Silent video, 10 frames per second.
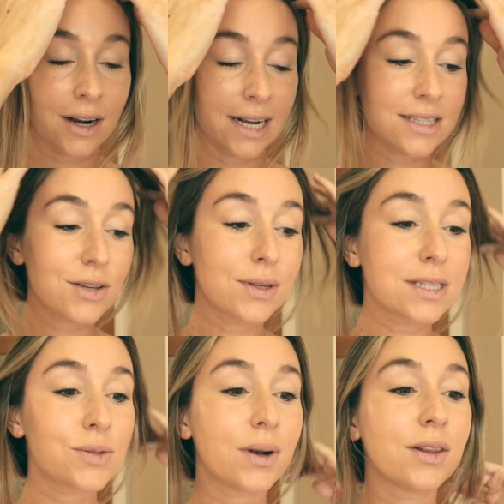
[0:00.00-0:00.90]
All right, so this
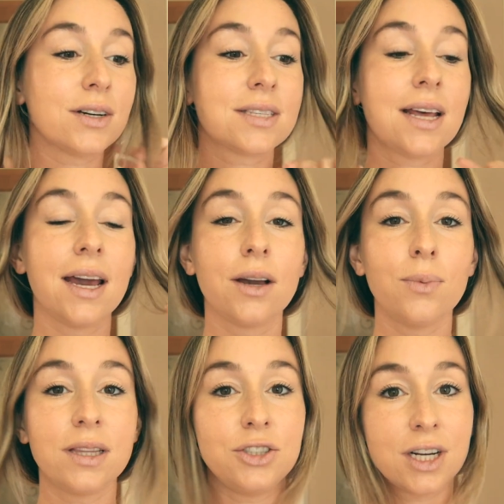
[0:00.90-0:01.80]
is what it looks like
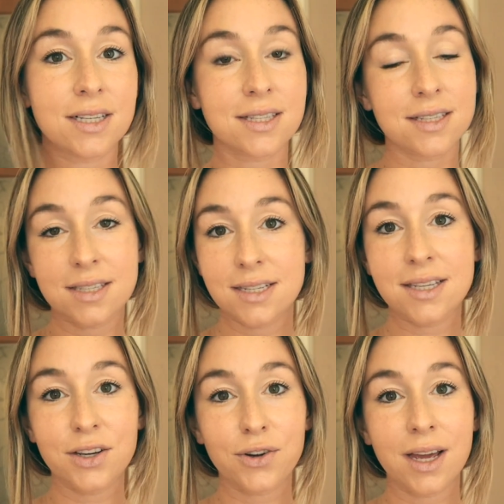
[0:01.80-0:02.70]
with just C
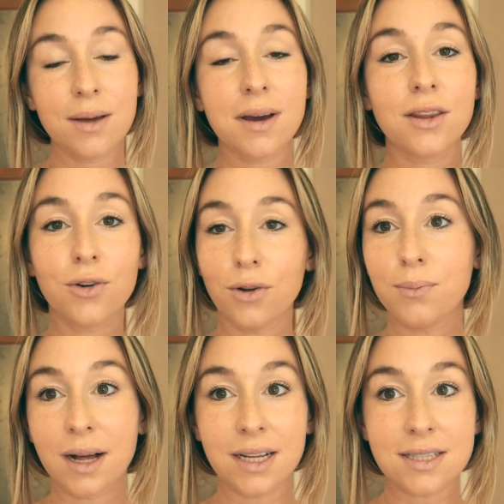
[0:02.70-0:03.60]
C cream and the Golden
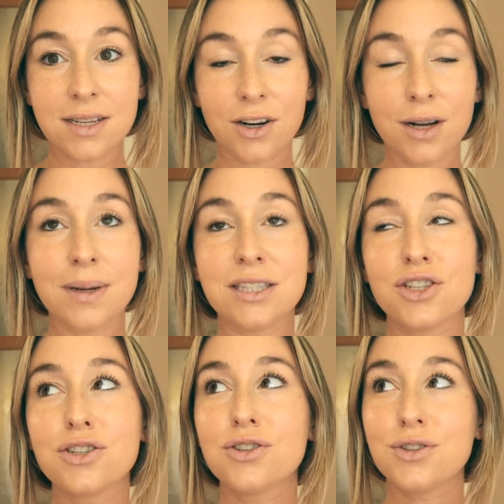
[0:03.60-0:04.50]
Belly Serum.
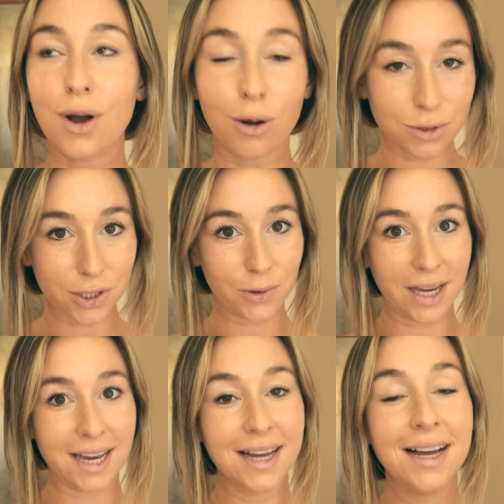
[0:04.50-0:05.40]
It's so
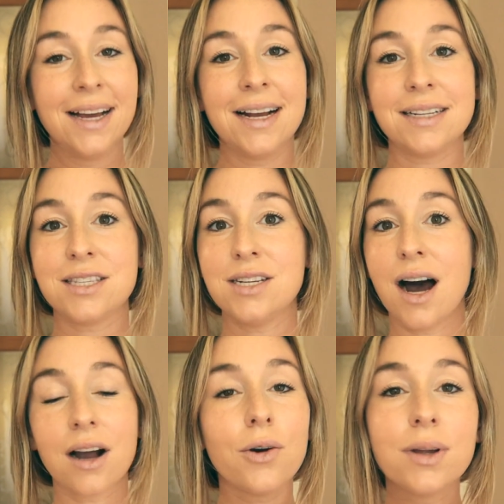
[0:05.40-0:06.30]
dewy. It's
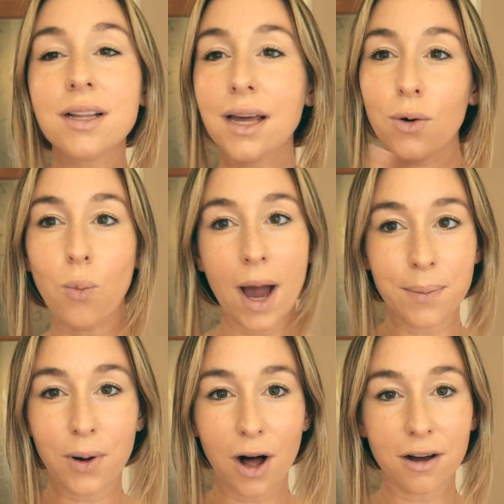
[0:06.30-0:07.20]
not going to like
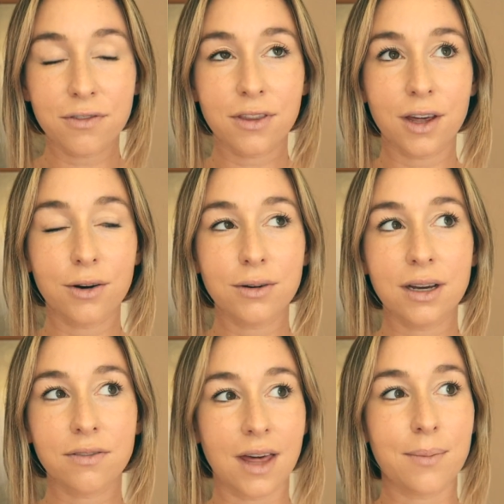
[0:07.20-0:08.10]
wipe off though,
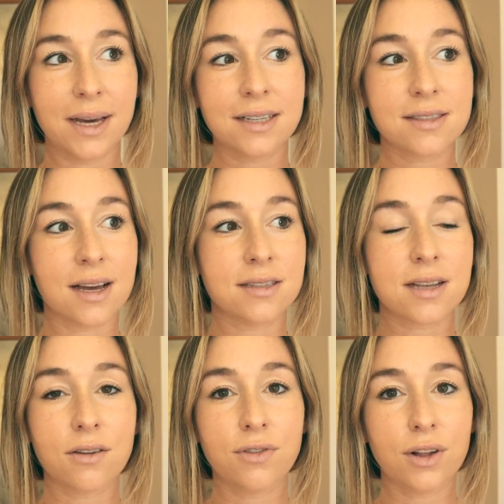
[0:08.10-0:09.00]
if that makes sense.
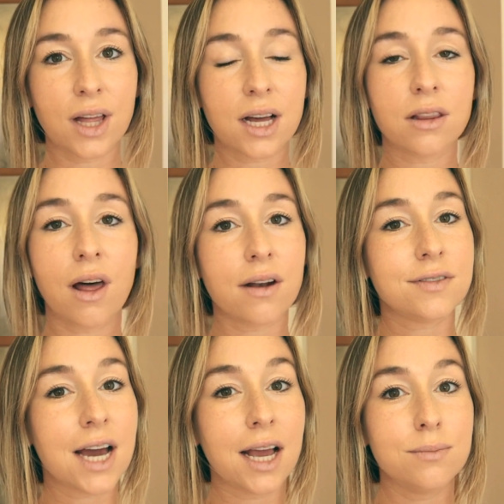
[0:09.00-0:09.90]
I feel like a lot of
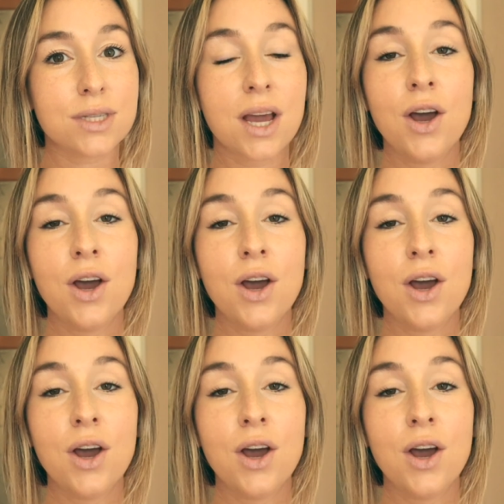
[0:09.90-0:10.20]
times